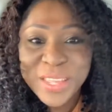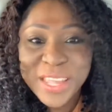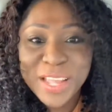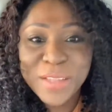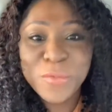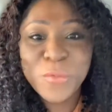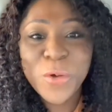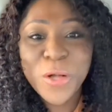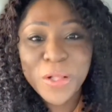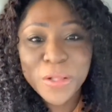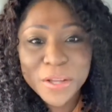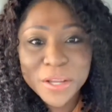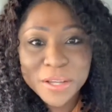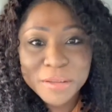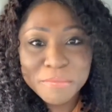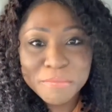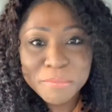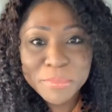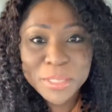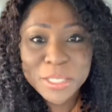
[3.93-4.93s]
and
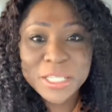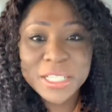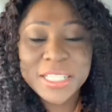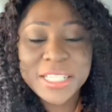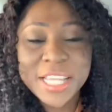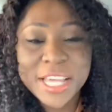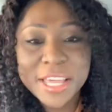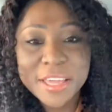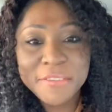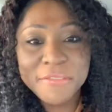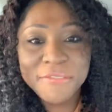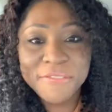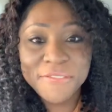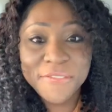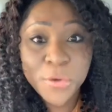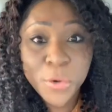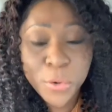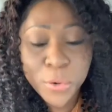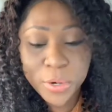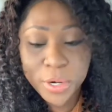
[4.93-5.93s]
welcome to day
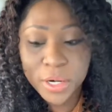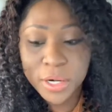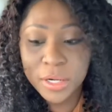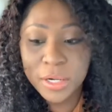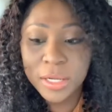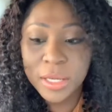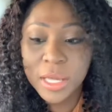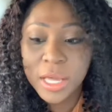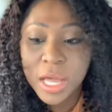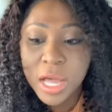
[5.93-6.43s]
4